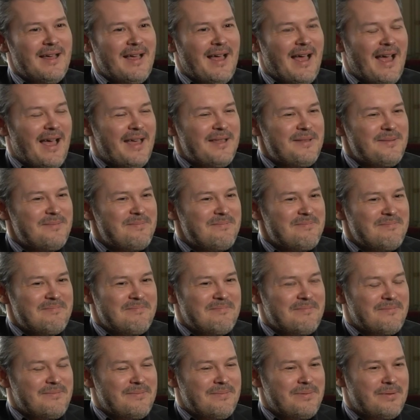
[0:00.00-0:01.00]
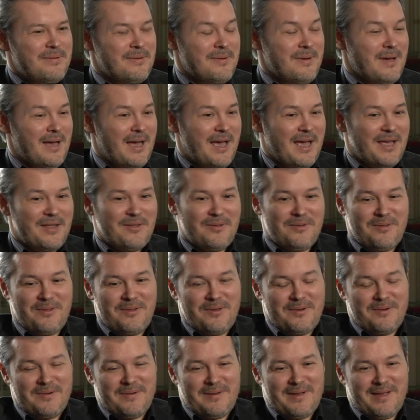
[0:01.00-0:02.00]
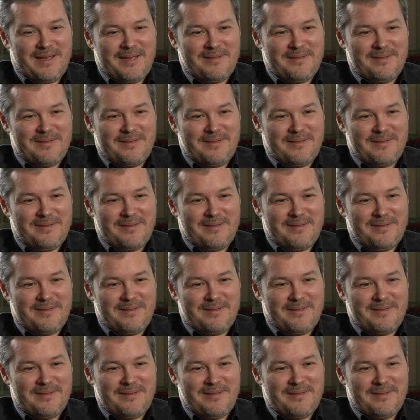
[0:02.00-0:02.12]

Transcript: I don't know.